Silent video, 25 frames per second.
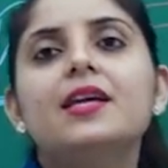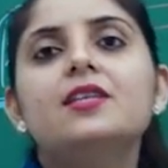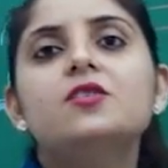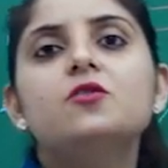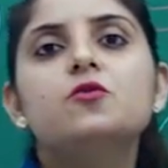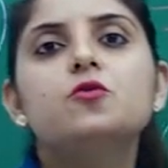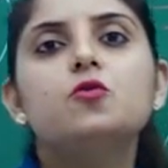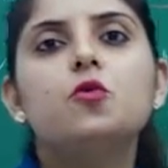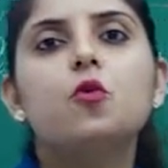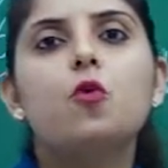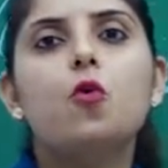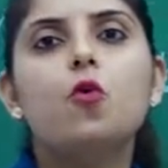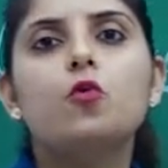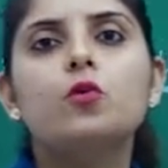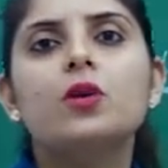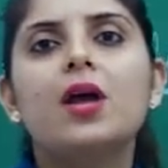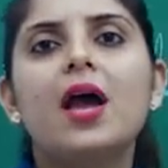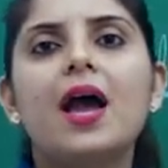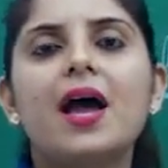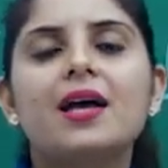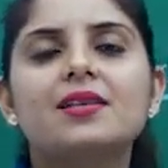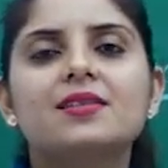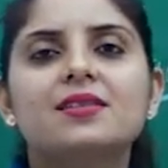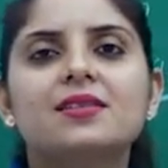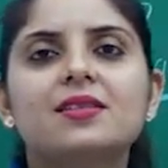is known
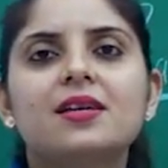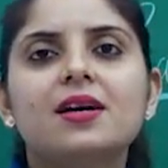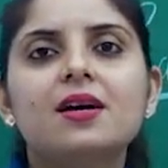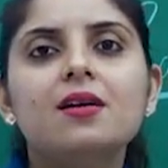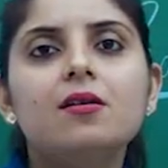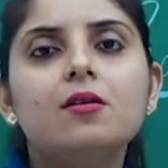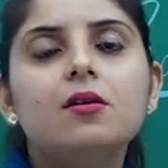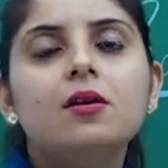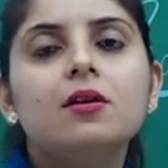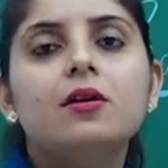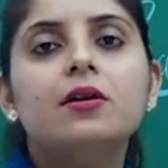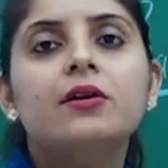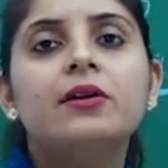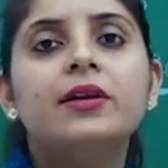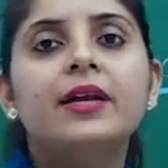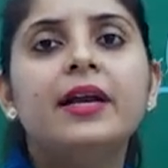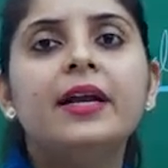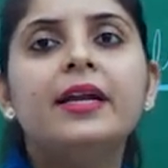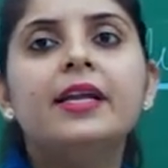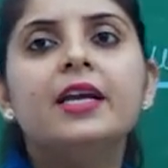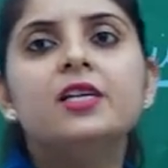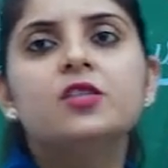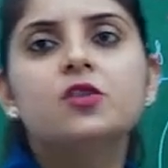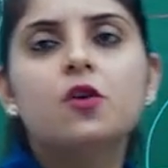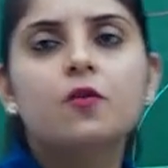as the
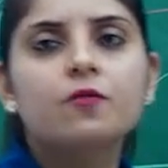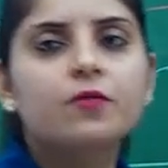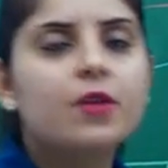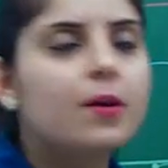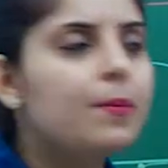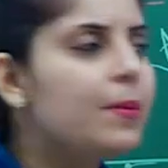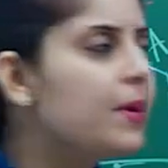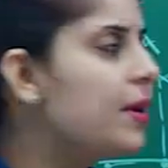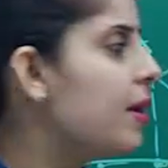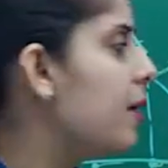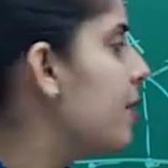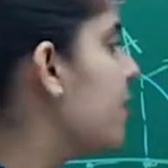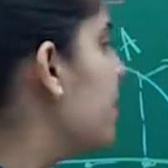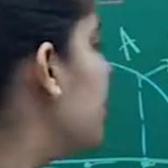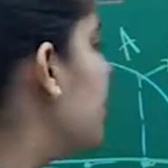radius of the mirror.